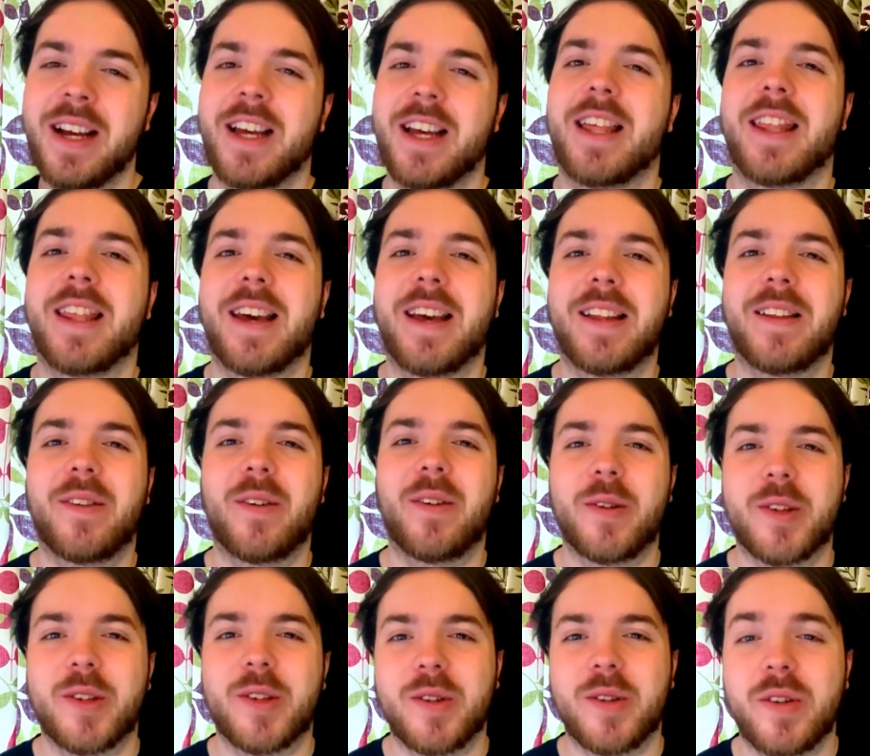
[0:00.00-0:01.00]
then
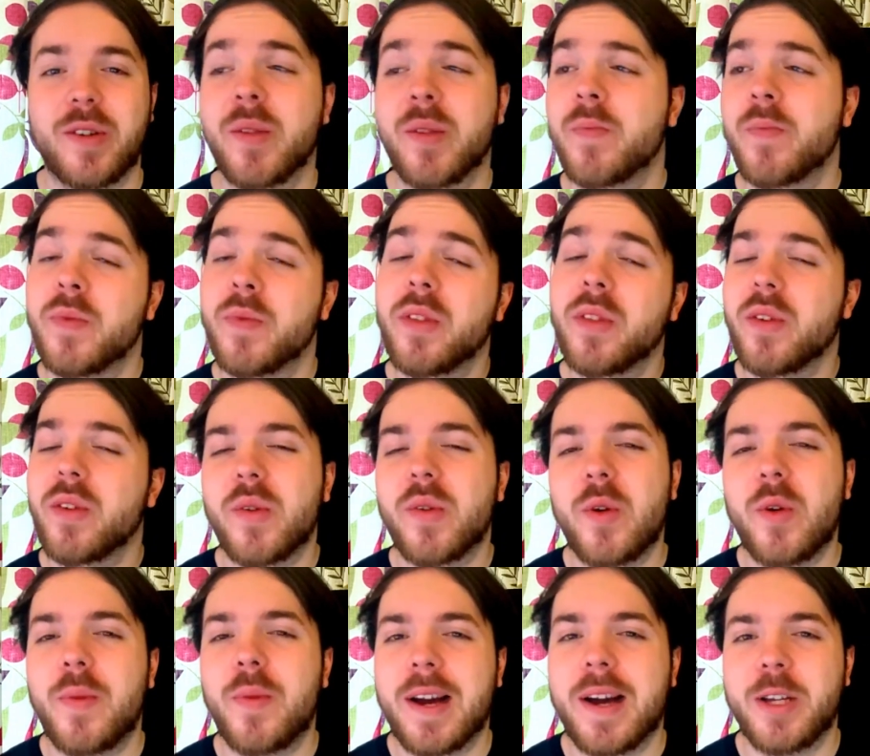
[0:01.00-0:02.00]
also go
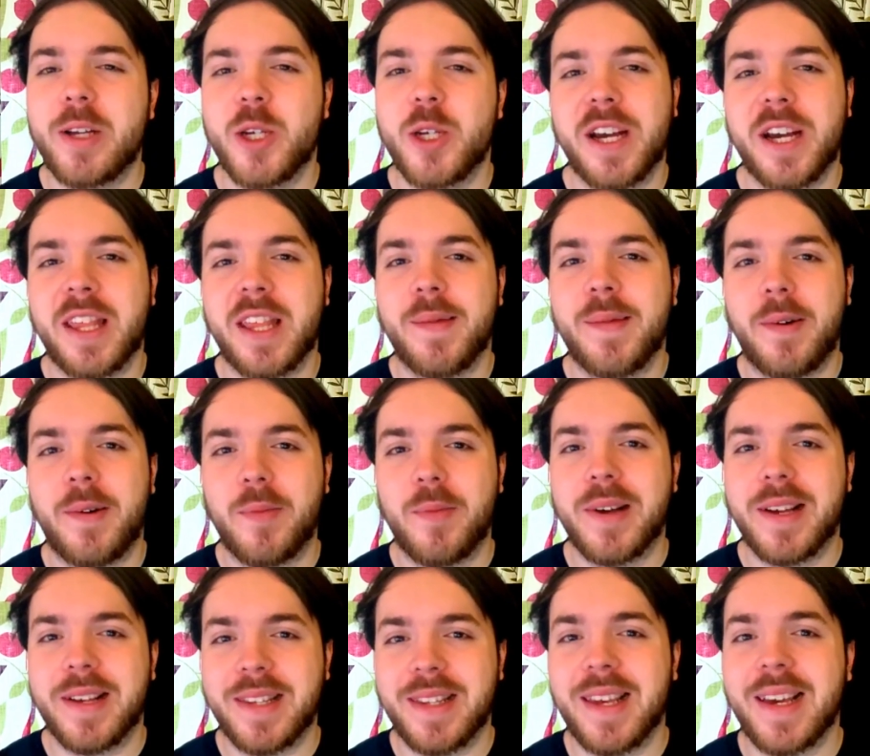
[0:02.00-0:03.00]
back and check them out
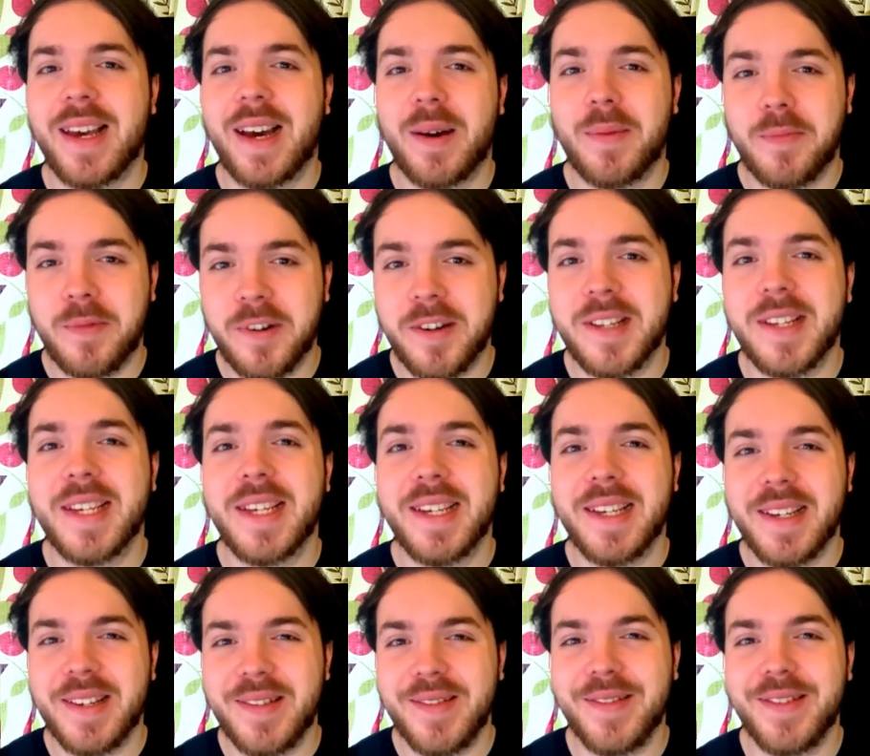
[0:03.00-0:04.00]
because they are pretty
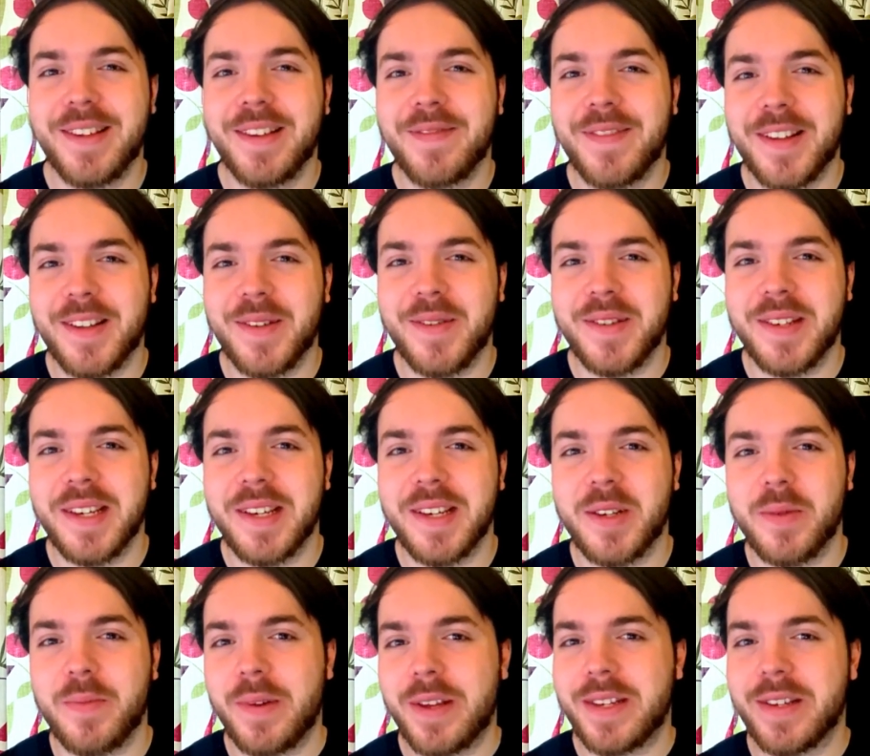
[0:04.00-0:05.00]
good, if I do say
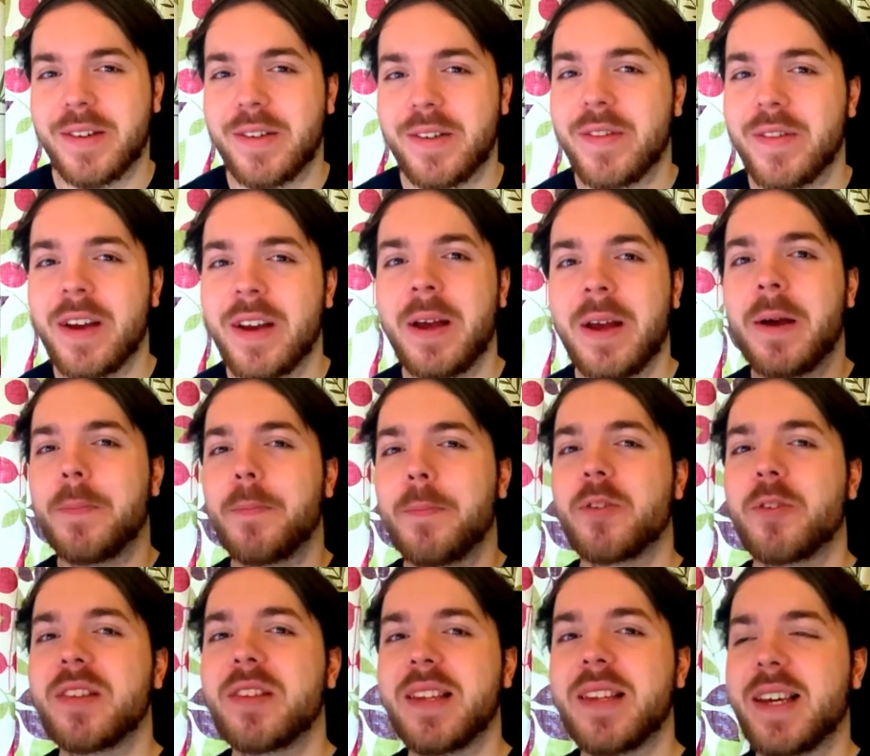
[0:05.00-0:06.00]
so myself. But
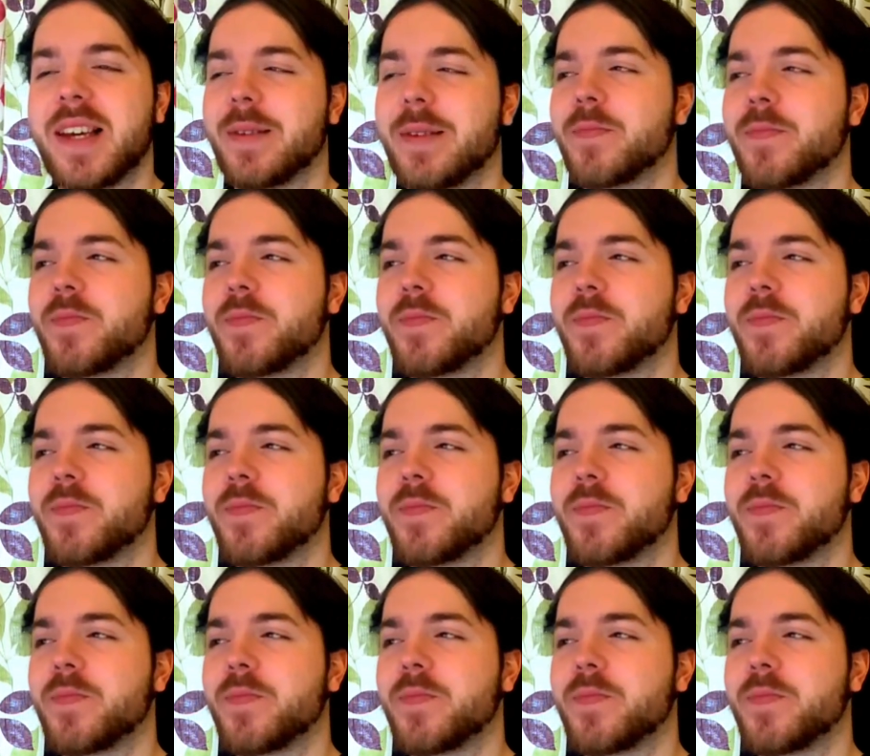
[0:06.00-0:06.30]
today,